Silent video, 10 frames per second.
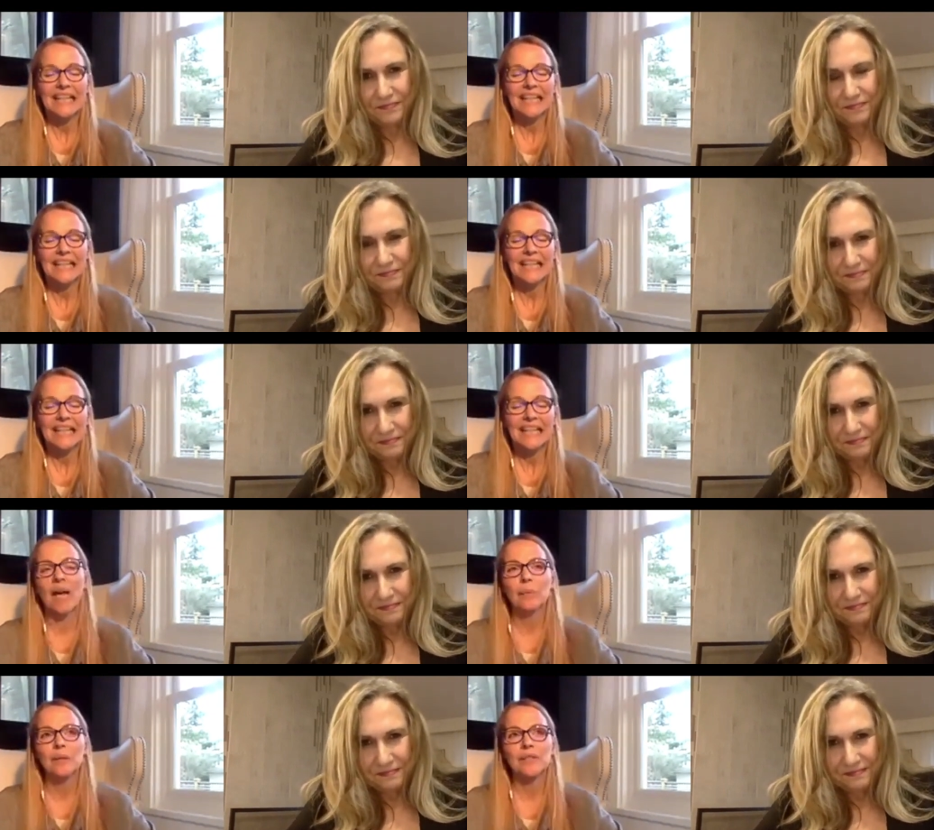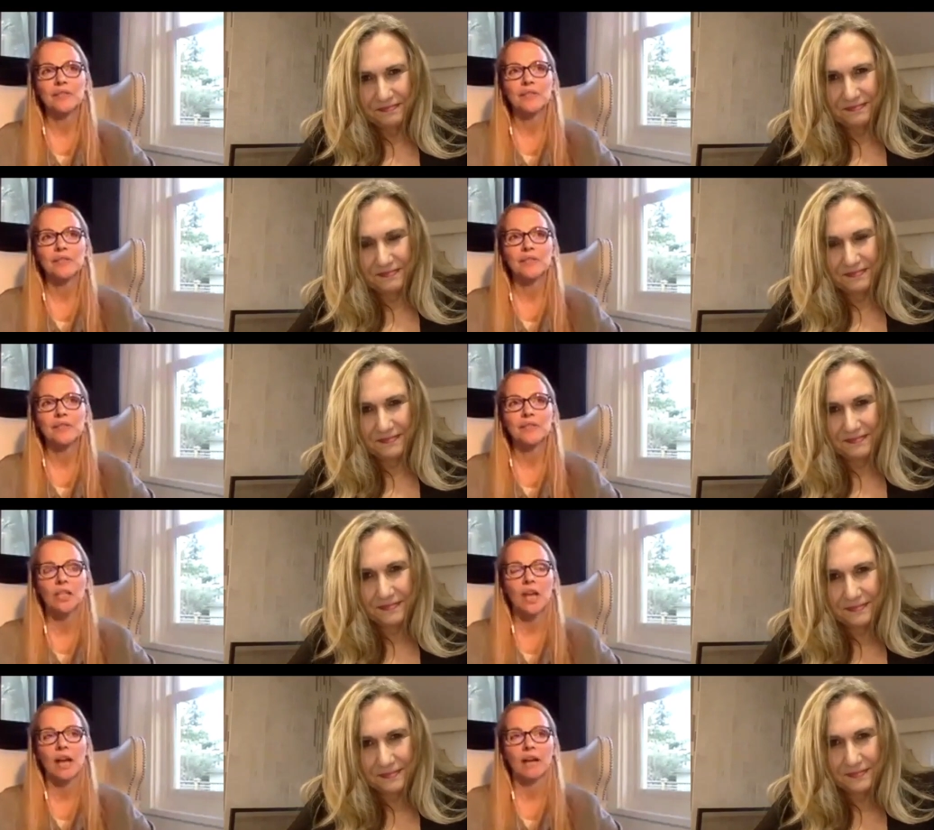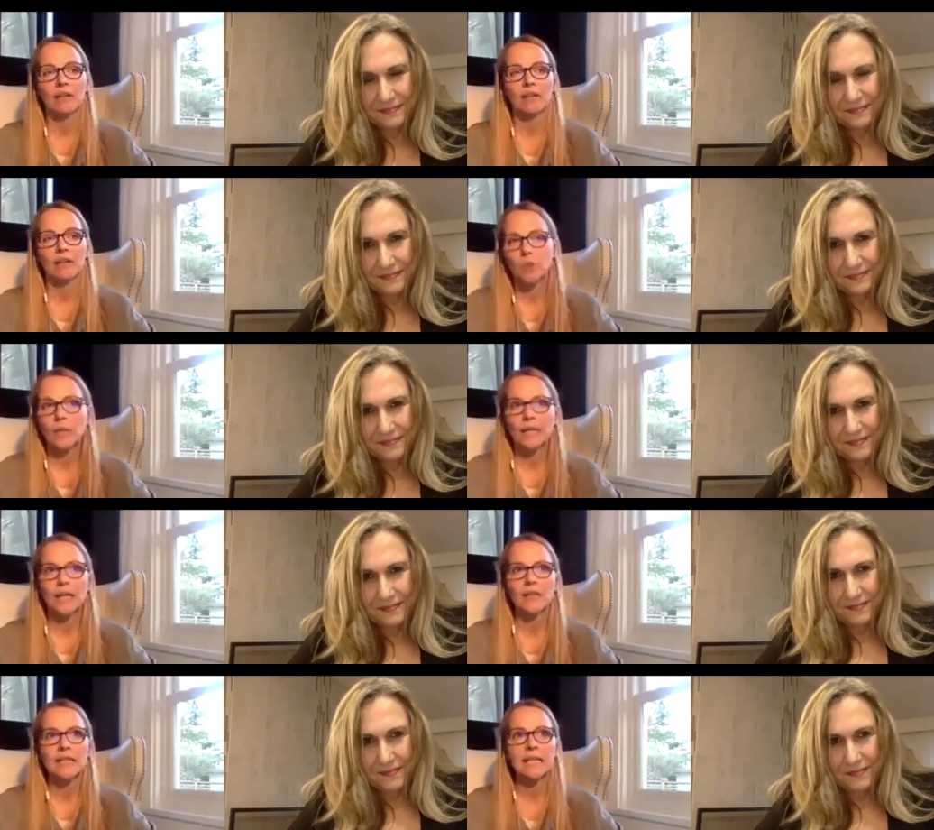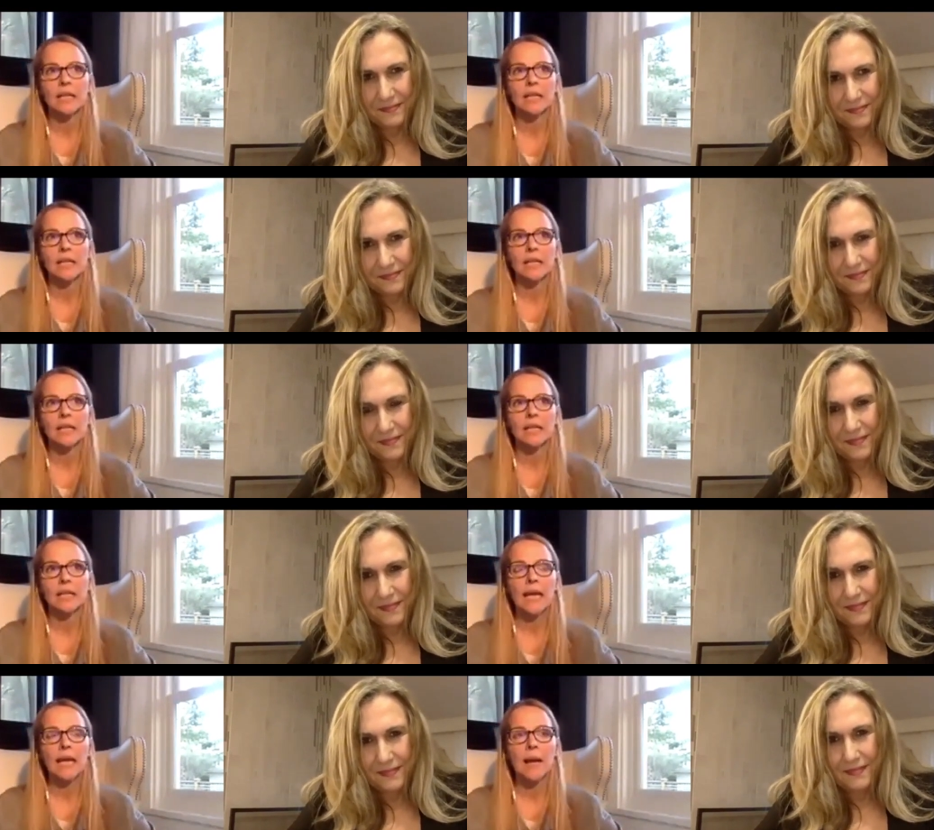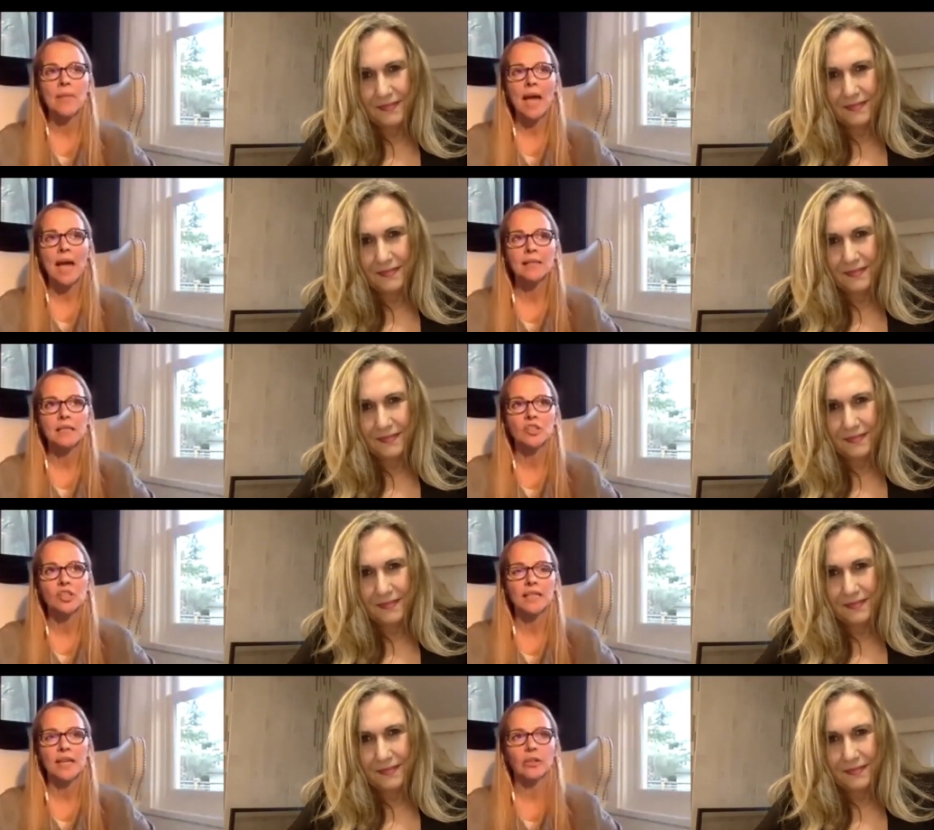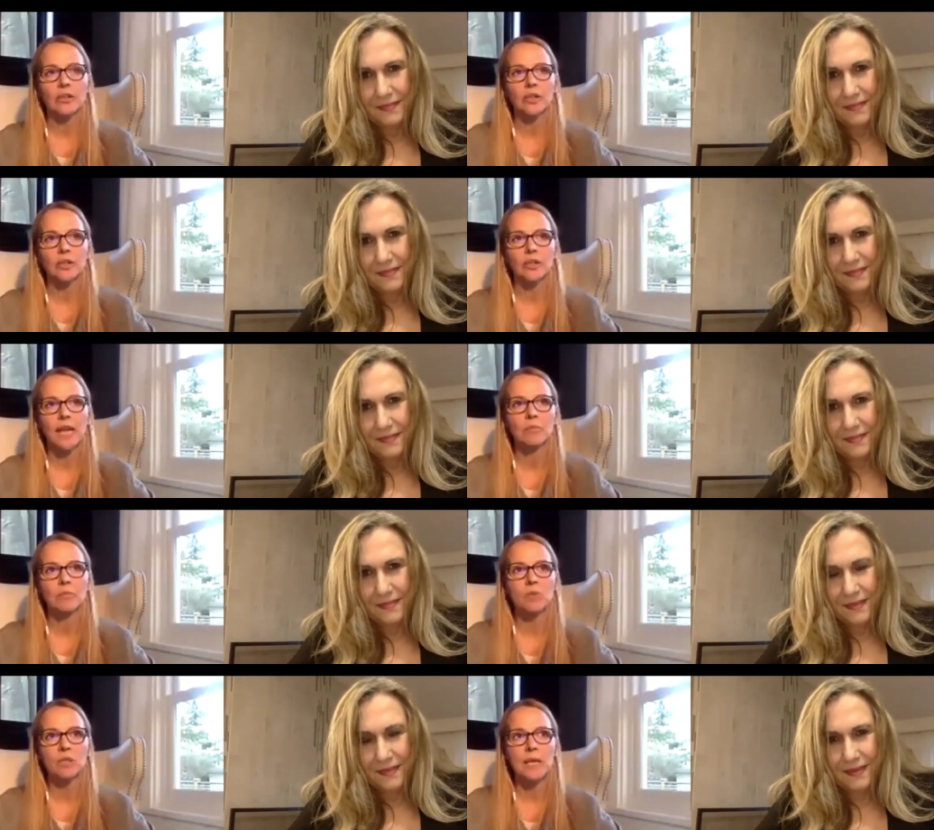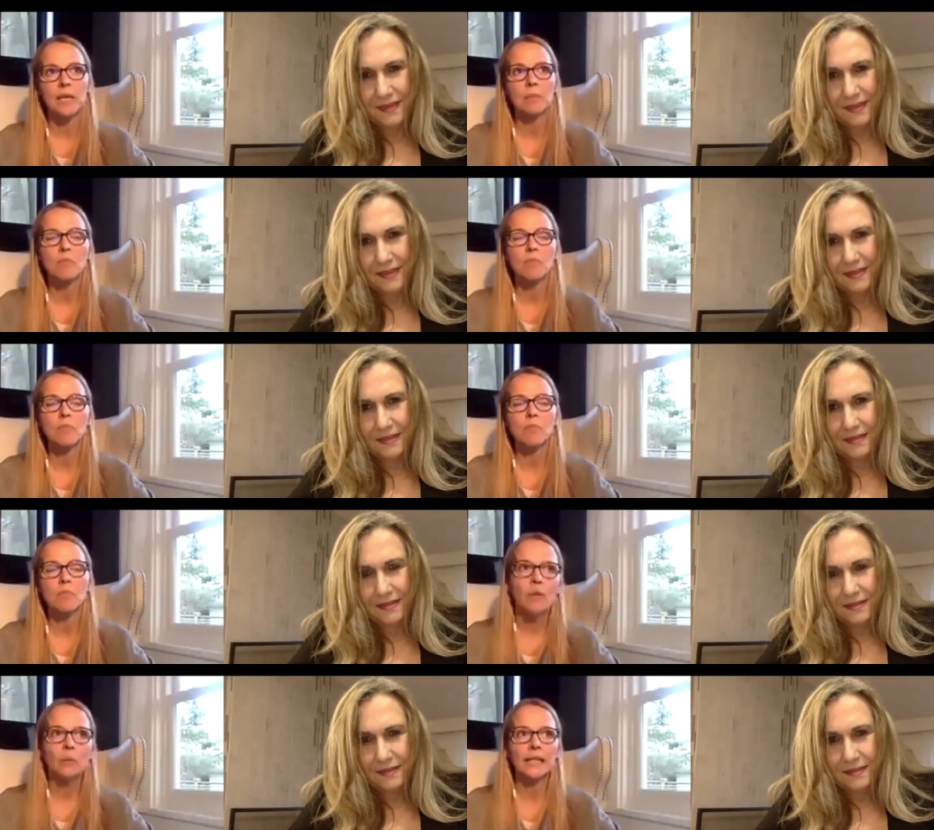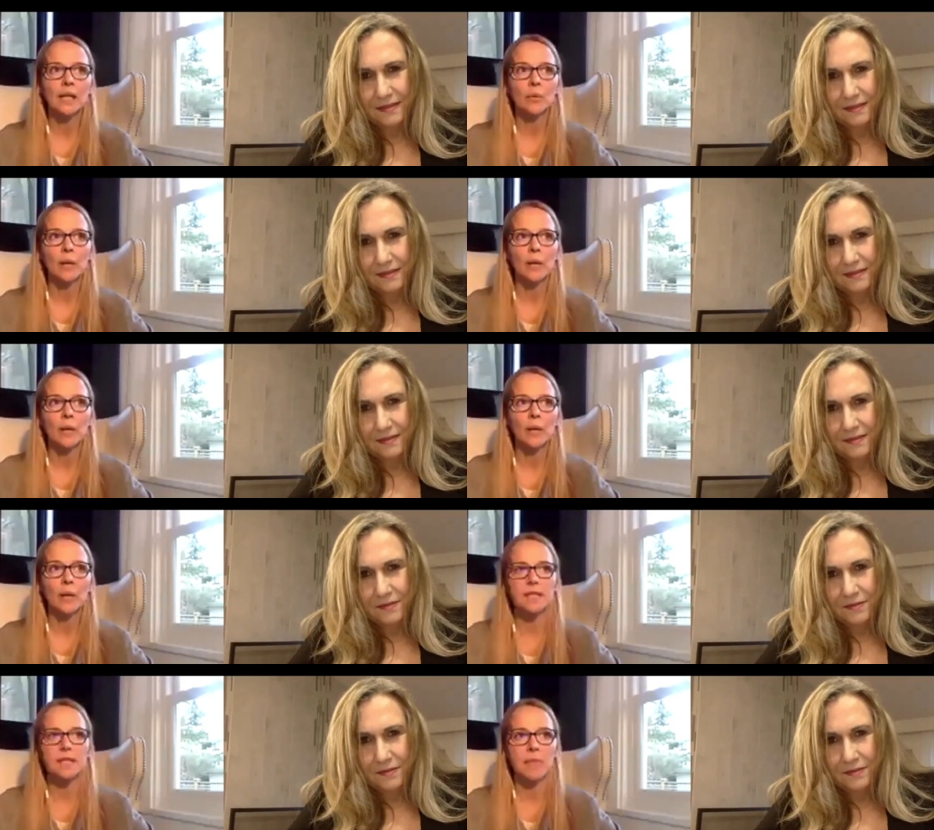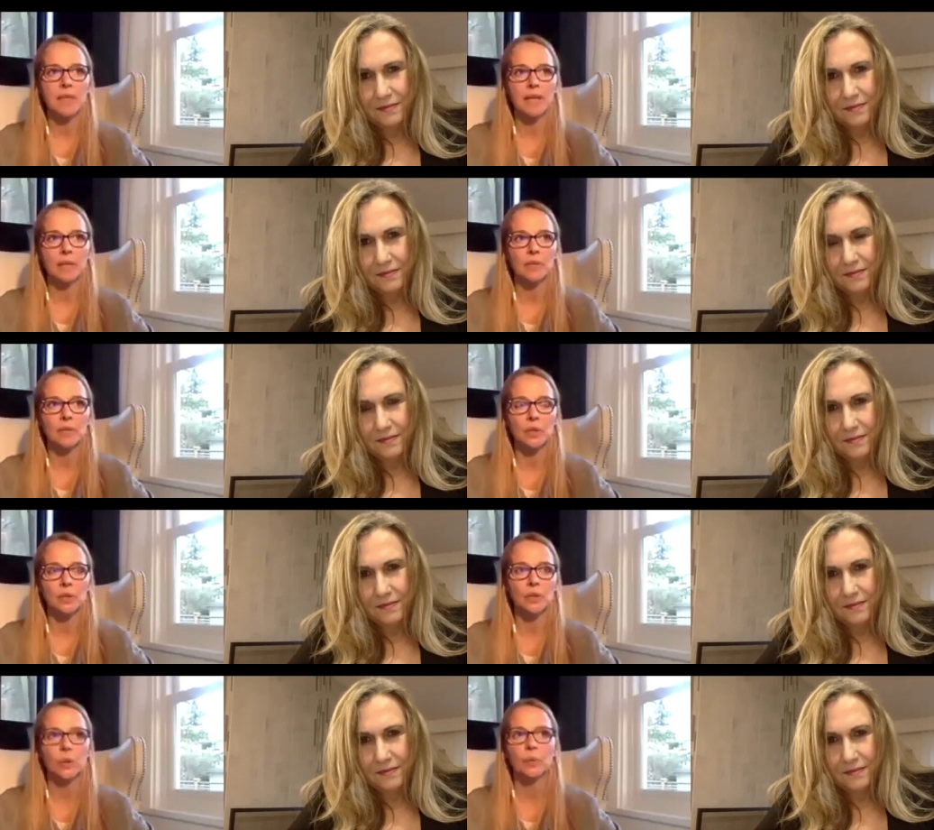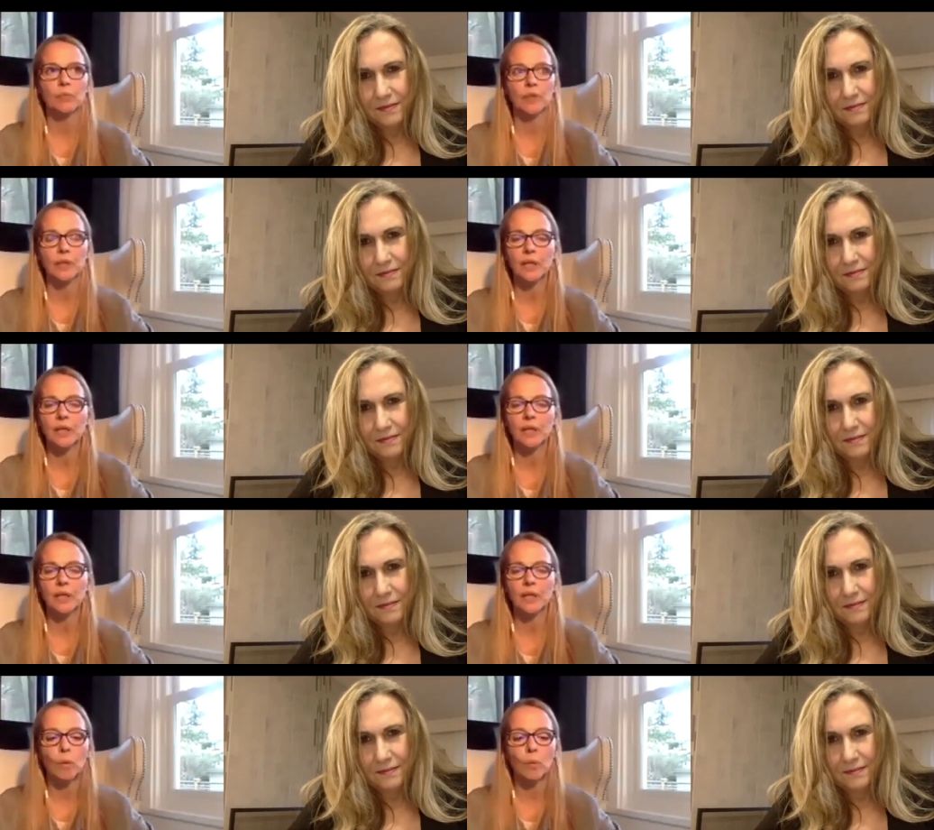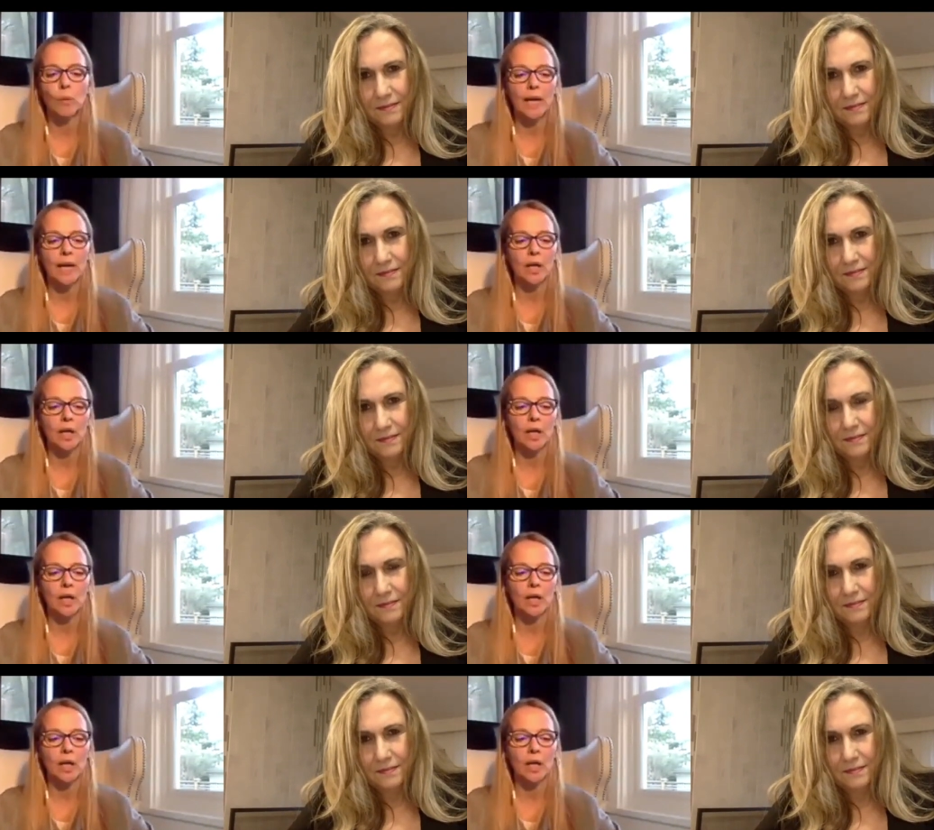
Speaker 1: Yeah, so that was very uh, tricky. Obviously, Gray, um, as an indigenous character, came to me really around the time that I was also very uh, aware of